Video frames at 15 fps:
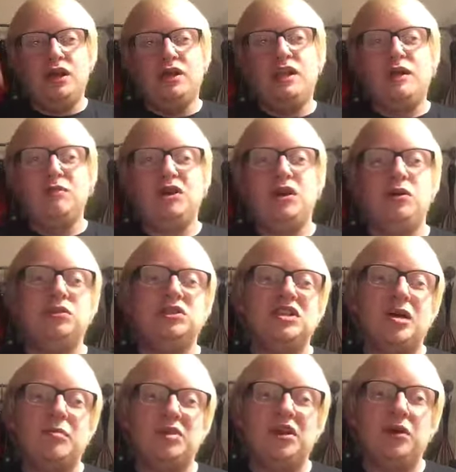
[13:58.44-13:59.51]
let me know
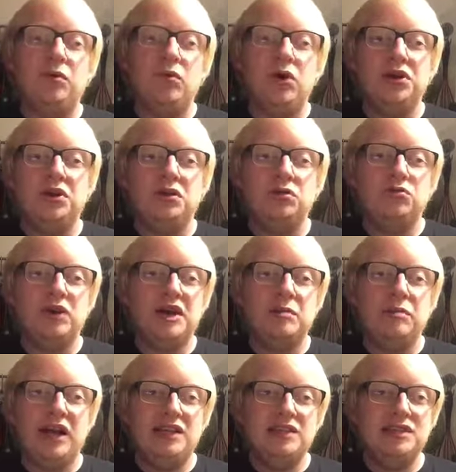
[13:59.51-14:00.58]
down below what you'd
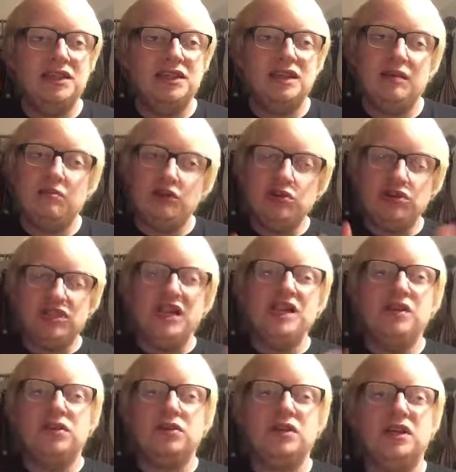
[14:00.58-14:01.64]
recommend. Give me your
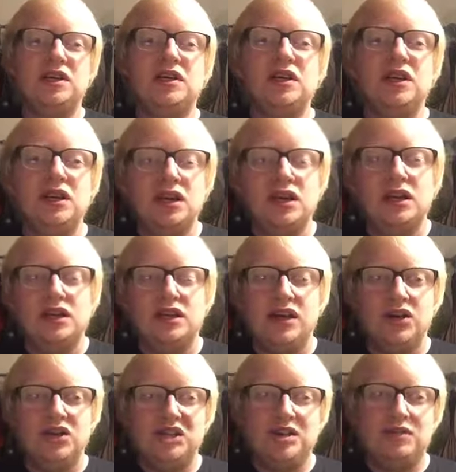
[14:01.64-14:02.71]
take on the
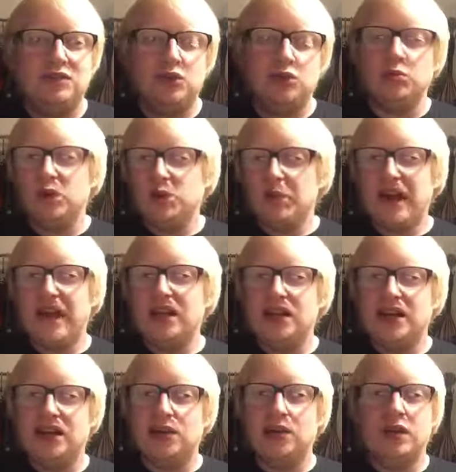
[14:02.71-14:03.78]
idea of a double
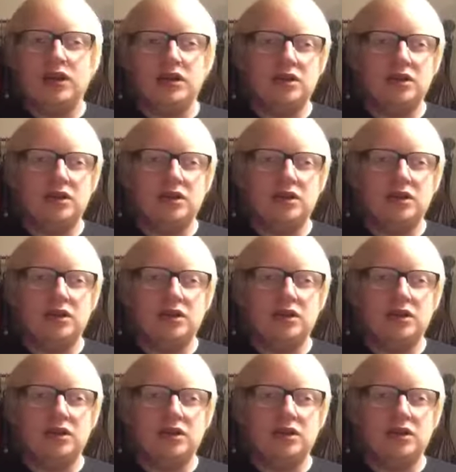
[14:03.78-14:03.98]
pale ale.